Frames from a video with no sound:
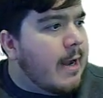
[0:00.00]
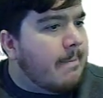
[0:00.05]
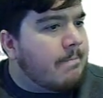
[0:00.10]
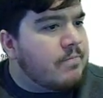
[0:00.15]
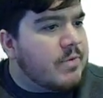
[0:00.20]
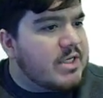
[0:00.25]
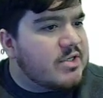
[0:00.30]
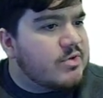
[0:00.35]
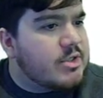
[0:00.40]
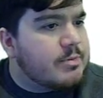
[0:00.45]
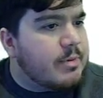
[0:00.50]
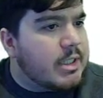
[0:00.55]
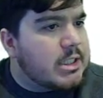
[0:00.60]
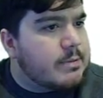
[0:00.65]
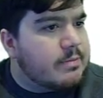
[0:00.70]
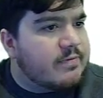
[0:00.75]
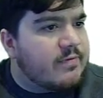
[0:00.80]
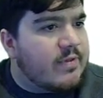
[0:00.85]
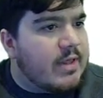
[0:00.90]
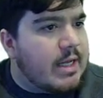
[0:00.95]
is
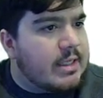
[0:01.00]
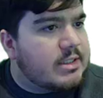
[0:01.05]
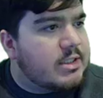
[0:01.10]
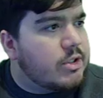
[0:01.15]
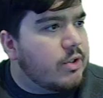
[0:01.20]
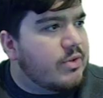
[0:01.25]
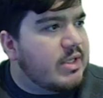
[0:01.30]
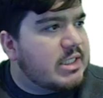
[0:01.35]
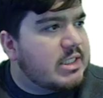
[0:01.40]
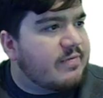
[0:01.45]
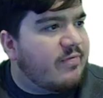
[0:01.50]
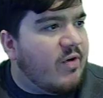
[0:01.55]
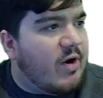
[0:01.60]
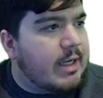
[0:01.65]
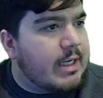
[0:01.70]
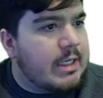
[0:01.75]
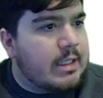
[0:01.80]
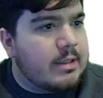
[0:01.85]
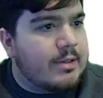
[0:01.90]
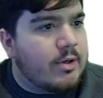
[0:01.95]
responsible for that. So this
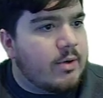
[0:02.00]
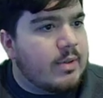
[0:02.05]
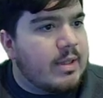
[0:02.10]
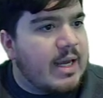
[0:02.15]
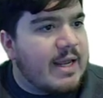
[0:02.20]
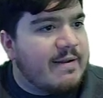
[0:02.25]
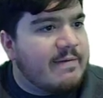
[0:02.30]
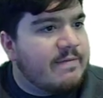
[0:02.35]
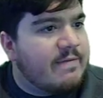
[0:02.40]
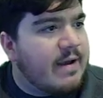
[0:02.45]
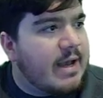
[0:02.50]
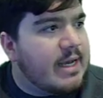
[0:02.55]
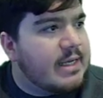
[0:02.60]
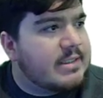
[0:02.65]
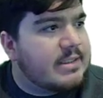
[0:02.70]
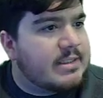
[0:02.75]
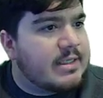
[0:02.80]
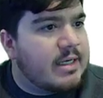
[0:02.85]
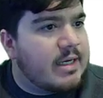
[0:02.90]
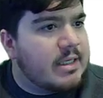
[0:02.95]
fucking low-life
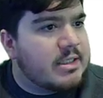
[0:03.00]
has